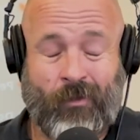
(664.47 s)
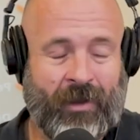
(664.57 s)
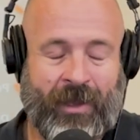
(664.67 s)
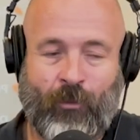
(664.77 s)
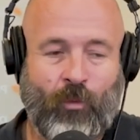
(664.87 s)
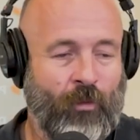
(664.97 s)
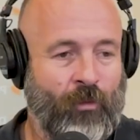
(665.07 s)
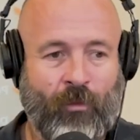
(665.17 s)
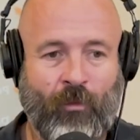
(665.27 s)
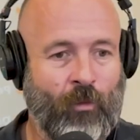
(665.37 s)
Again,
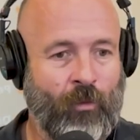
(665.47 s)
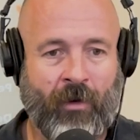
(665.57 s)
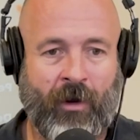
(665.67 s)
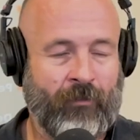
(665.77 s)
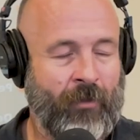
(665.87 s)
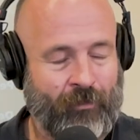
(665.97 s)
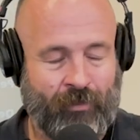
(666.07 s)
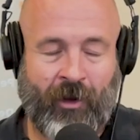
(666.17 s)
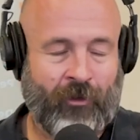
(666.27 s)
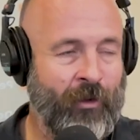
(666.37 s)

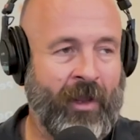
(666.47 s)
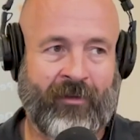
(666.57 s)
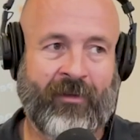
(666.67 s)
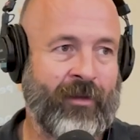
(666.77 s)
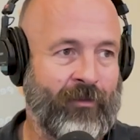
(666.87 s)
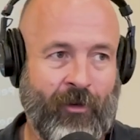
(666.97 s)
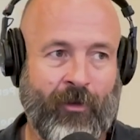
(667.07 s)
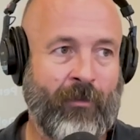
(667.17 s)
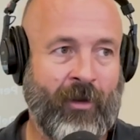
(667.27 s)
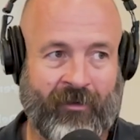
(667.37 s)
I do get sick of
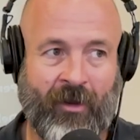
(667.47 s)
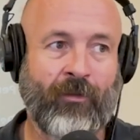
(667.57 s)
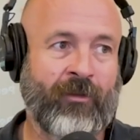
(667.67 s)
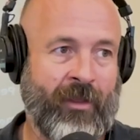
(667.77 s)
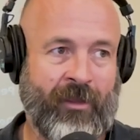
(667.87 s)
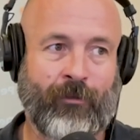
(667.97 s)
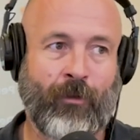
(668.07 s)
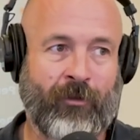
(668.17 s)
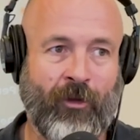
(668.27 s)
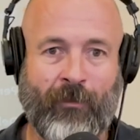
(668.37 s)
hearing myself say this
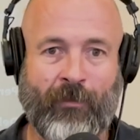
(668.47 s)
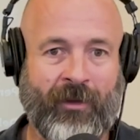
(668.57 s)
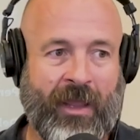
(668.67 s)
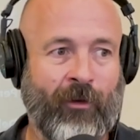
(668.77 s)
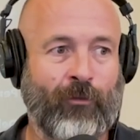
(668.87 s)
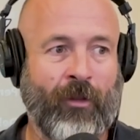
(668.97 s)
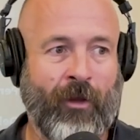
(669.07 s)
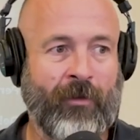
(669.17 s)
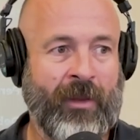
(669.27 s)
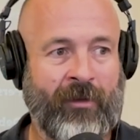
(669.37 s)
all the time, but cash
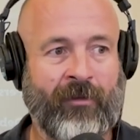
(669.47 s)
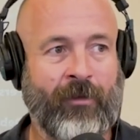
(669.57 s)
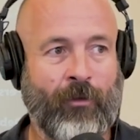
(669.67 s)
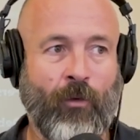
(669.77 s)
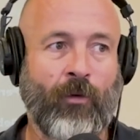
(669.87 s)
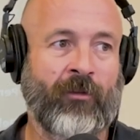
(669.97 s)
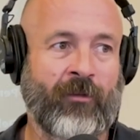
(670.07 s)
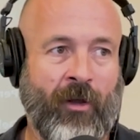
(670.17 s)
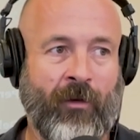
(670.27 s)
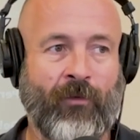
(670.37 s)
flow is the
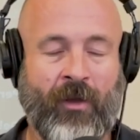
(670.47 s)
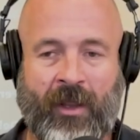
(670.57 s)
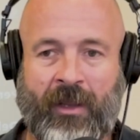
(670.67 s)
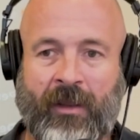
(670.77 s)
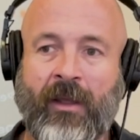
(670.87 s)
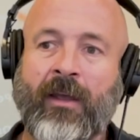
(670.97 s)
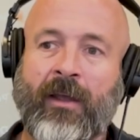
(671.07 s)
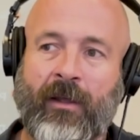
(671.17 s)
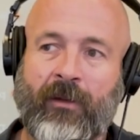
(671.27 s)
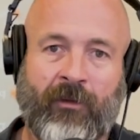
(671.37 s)
cornerstone for any
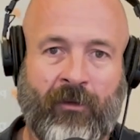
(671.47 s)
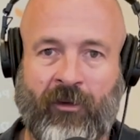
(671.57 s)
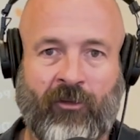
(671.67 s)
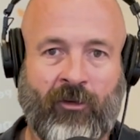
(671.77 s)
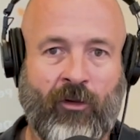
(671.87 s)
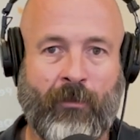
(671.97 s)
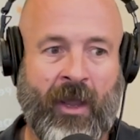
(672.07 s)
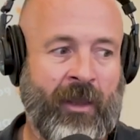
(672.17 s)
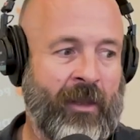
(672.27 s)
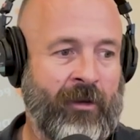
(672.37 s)
decision you
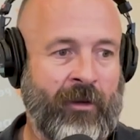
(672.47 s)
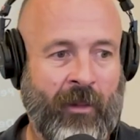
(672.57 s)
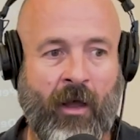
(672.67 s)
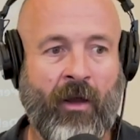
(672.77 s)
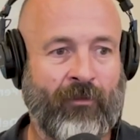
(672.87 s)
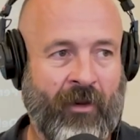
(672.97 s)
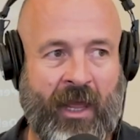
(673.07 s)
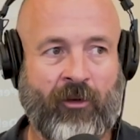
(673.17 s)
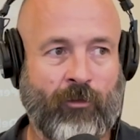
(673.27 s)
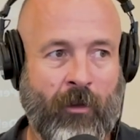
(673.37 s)
make in your life,
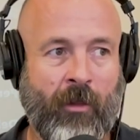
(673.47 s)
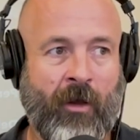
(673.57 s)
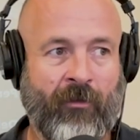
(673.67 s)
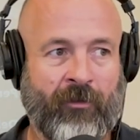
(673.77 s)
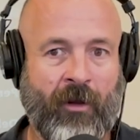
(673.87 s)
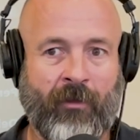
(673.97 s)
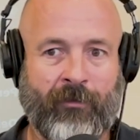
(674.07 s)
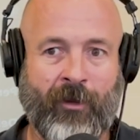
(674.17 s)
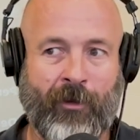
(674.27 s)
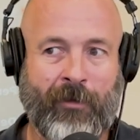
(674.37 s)
financial or lifestyle.
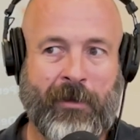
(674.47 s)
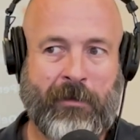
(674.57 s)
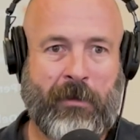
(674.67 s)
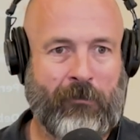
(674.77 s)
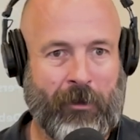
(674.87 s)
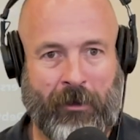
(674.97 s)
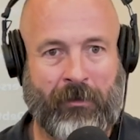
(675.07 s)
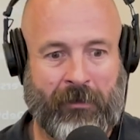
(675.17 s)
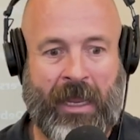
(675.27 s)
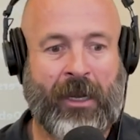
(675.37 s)
So if you
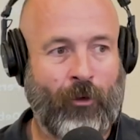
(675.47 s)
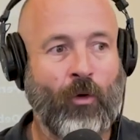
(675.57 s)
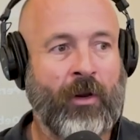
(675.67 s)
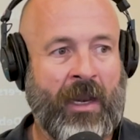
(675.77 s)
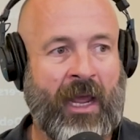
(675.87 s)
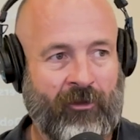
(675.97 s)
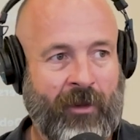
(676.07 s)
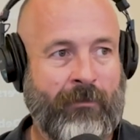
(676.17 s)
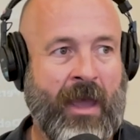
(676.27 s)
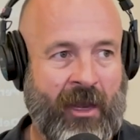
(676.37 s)
can get good at
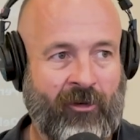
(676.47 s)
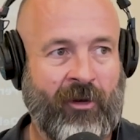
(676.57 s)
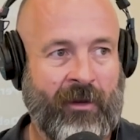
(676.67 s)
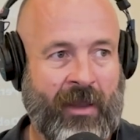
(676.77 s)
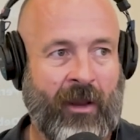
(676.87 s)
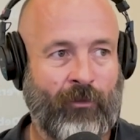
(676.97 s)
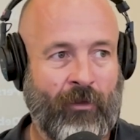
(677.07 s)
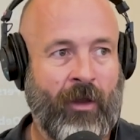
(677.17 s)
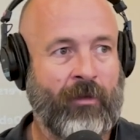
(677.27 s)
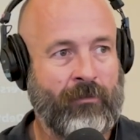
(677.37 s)
actually managing cash
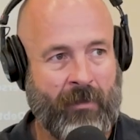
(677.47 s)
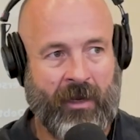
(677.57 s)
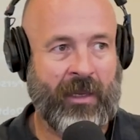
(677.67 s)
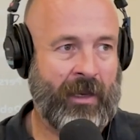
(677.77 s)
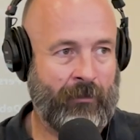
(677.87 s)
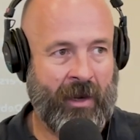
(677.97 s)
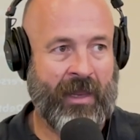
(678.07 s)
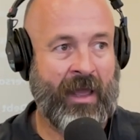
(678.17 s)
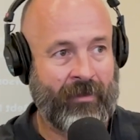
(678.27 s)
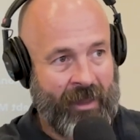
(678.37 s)
flow, money in,
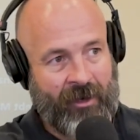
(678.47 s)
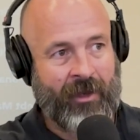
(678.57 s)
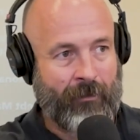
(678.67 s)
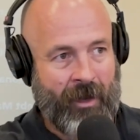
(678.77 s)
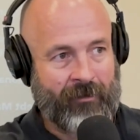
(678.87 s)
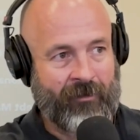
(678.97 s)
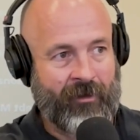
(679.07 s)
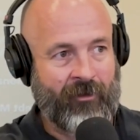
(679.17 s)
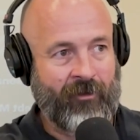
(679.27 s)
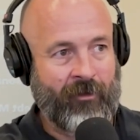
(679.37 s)
money out, then you can make
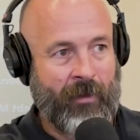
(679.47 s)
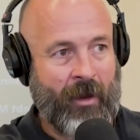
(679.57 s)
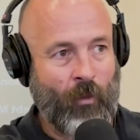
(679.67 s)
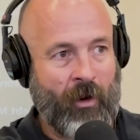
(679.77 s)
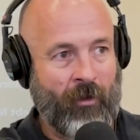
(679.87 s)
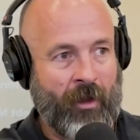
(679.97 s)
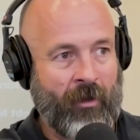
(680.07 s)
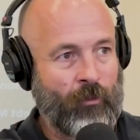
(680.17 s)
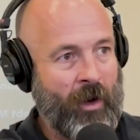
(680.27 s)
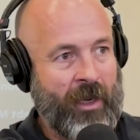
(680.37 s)
decisions about where it
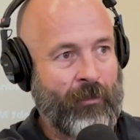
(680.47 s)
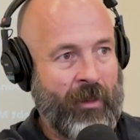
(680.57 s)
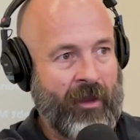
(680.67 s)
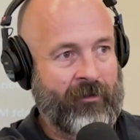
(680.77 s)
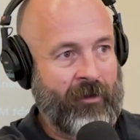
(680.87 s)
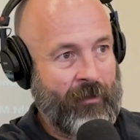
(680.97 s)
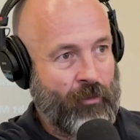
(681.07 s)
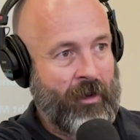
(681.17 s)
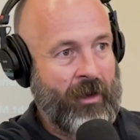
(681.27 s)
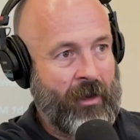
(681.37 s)
goes. Where do you place it? Do you
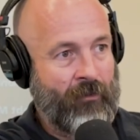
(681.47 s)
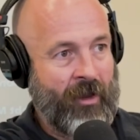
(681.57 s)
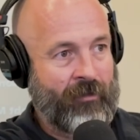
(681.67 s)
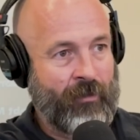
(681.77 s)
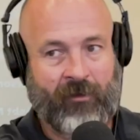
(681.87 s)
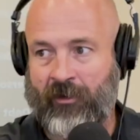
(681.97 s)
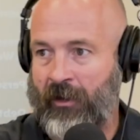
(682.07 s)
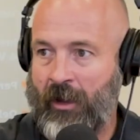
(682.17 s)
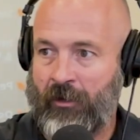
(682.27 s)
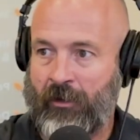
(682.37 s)
put it in investments? Do
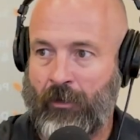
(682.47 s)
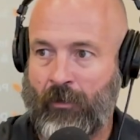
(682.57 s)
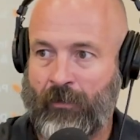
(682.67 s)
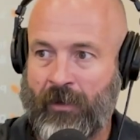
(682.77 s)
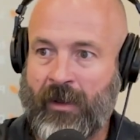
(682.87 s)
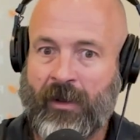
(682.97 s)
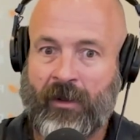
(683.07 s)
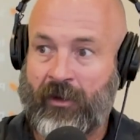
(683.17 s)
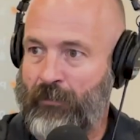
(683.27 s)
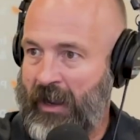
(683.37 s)
you go to Europe?
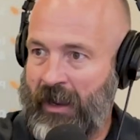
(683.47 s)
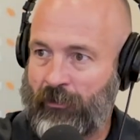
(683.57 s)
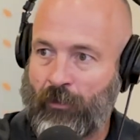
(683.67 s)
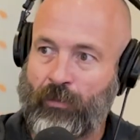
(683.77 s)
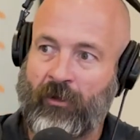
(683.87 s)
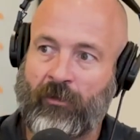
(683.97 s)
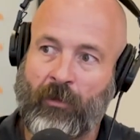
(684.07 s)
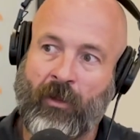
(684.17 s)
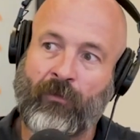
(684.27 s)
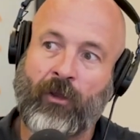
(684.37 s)
Do you pay extra
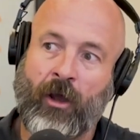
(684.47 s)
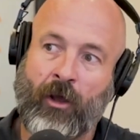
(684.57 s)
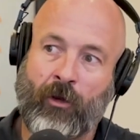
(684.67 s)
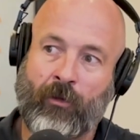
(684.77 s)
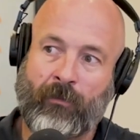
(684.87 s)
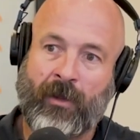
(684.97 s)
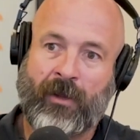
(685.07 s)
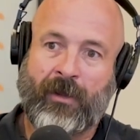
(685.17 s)
principal off your home?